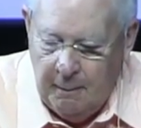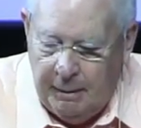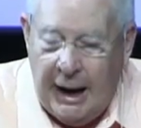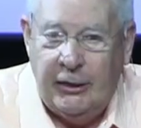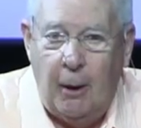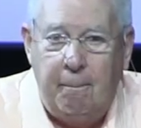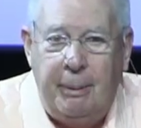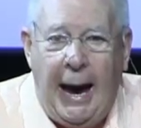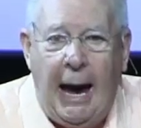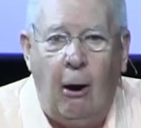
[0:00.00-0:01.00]
By the
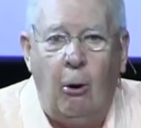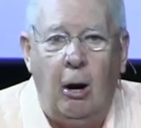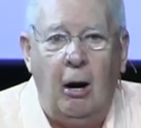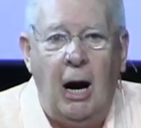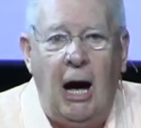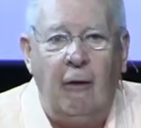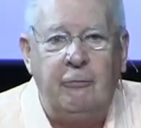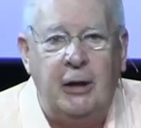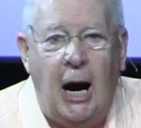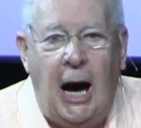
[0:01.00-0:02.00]
power
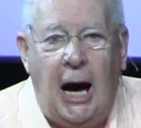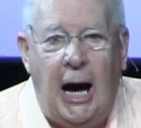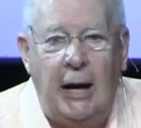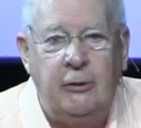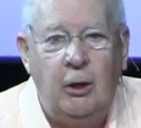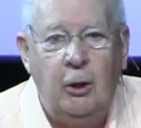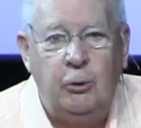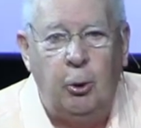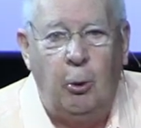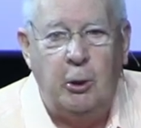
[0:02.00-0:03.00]
of God
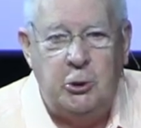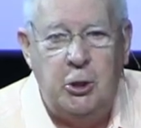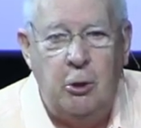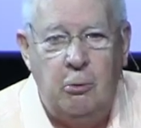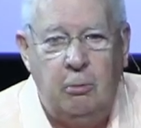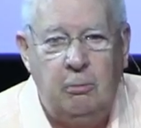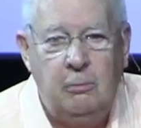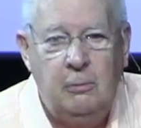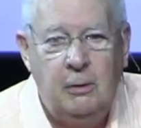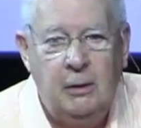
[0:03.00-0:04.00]
towards you.
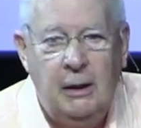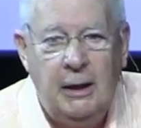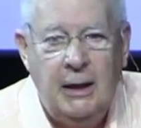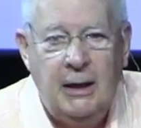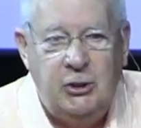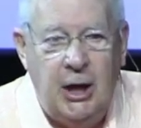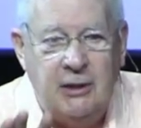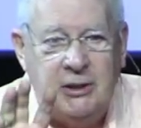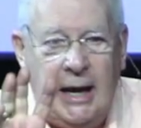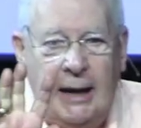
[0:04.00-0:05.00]

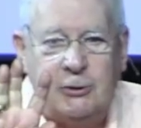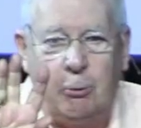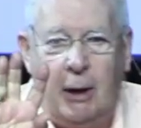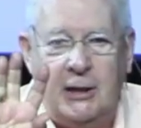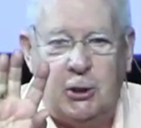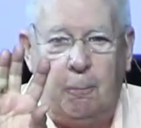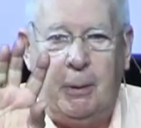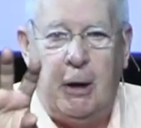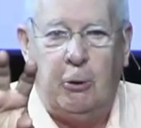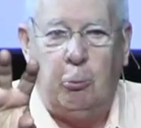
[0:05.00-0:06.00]
Just as Christ
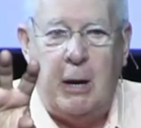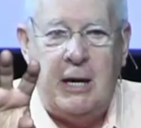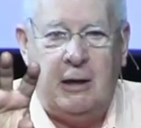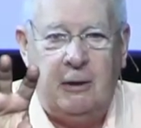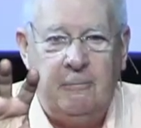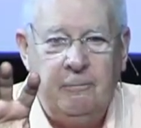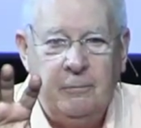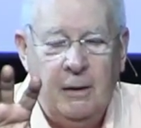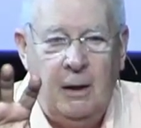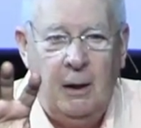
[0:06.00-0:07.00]
appeared weak,
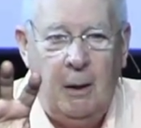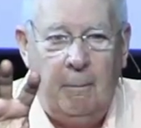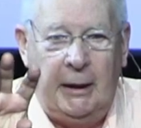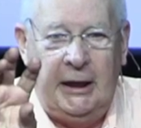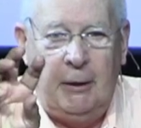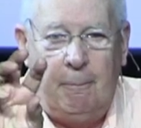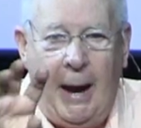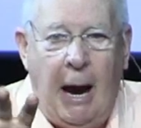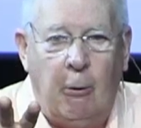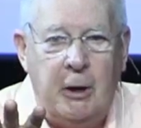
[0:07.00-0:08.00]
but in
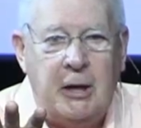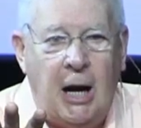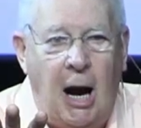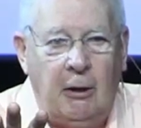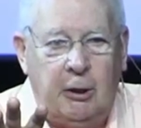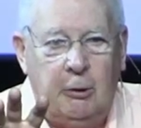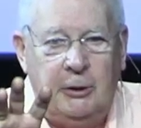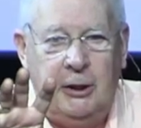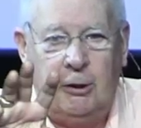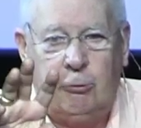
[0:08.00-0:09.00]
power he
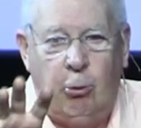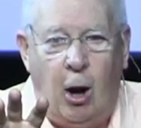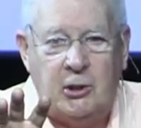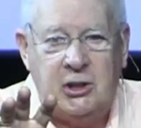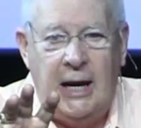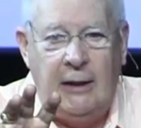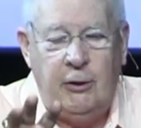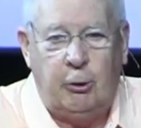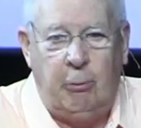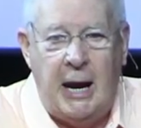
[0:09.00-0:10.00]
conquered the cross
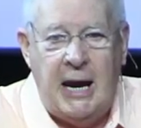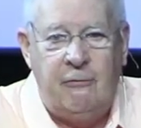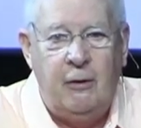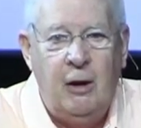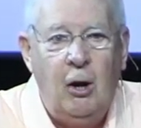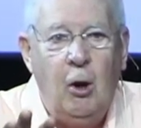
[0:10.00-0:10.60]
and the grave,